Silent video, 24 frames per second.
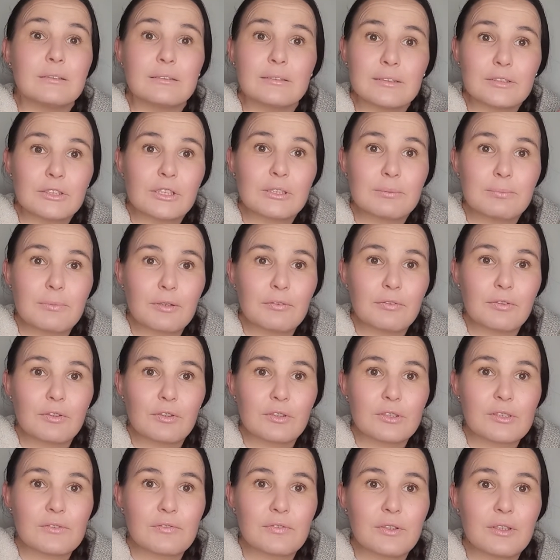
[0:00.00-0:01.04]
just my
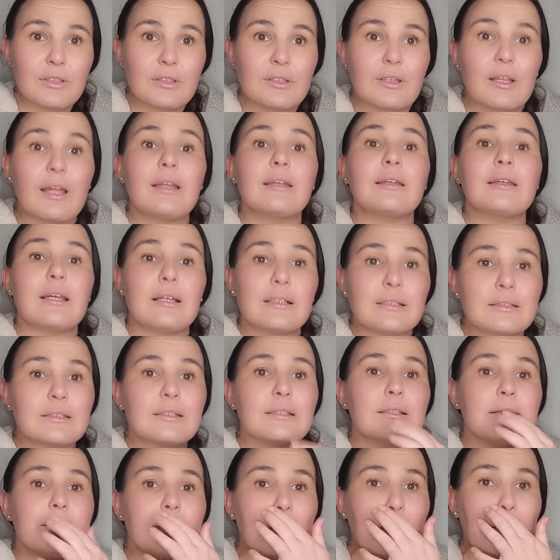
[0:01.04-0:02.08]
philosophy, and that's
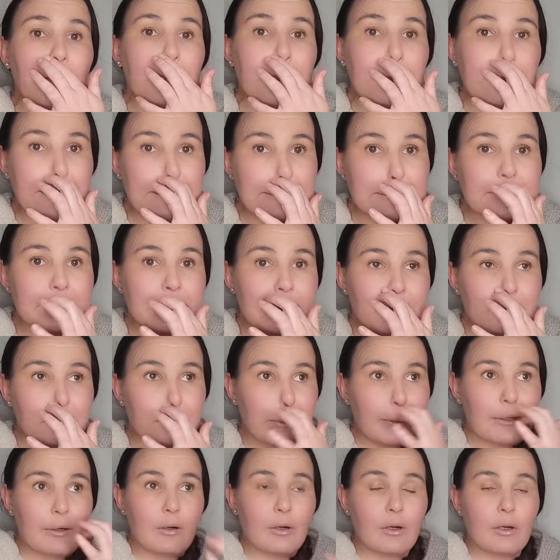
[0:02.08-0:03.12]
the reason
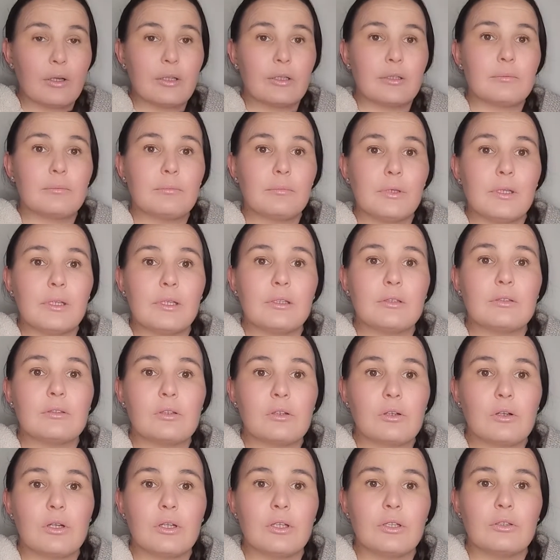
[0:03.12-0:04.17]
behind me
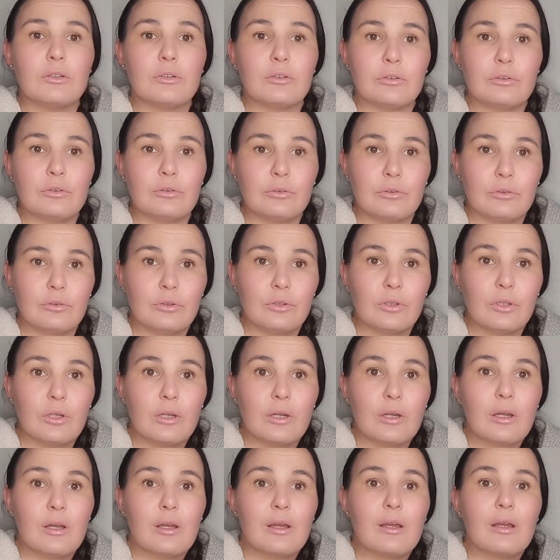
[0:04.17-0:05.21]
trying to
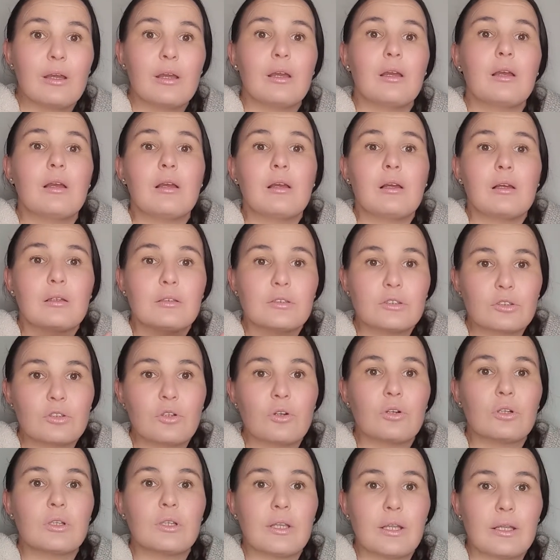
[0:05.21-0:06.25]

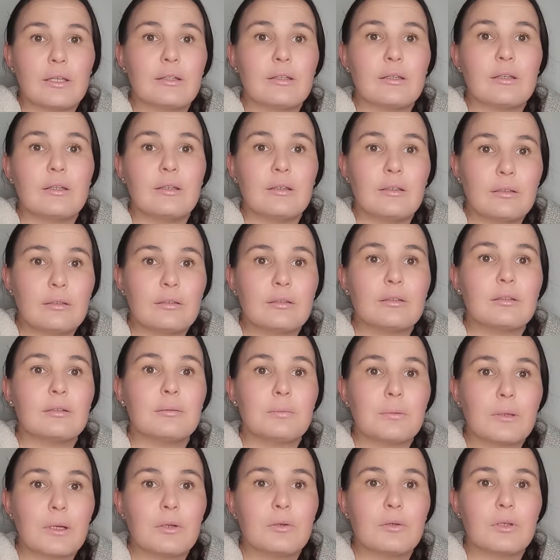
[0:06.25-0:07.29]
start getting
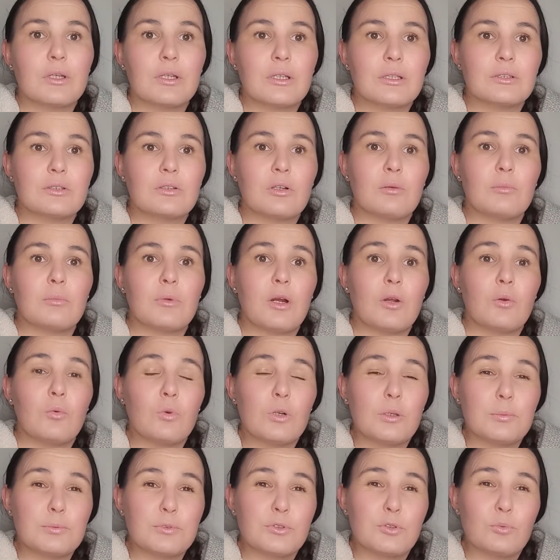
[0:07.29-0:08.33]
progress on my
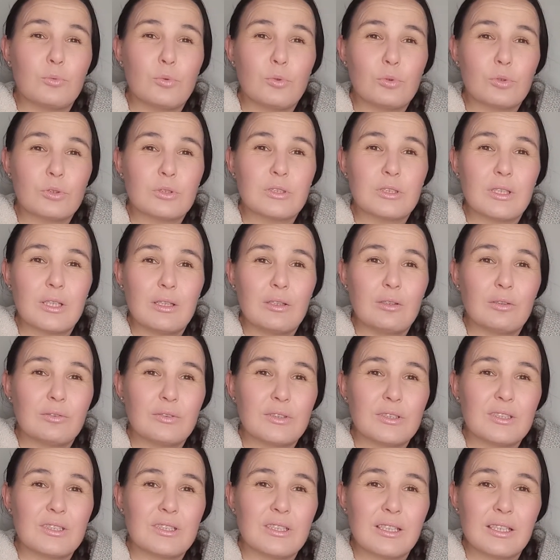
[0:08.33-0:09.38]
whips towards the end of
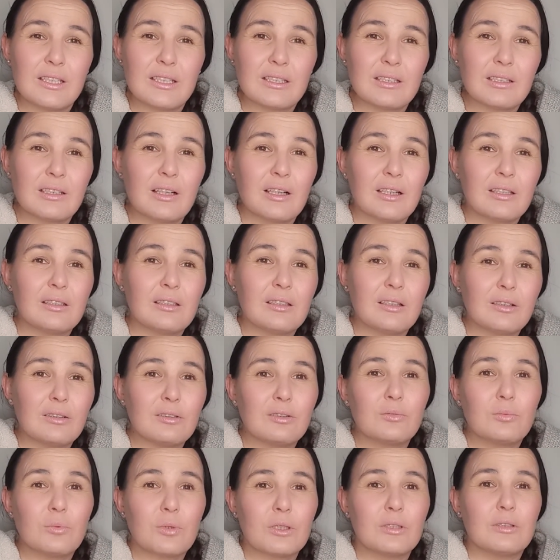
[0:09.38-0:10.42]
this year. I don't
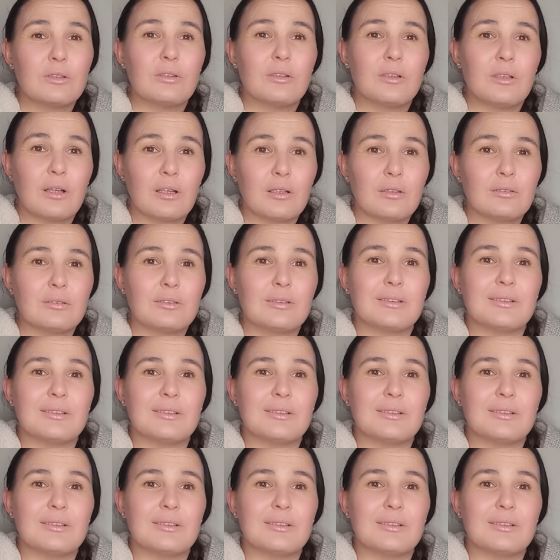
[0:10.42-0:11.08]
want to go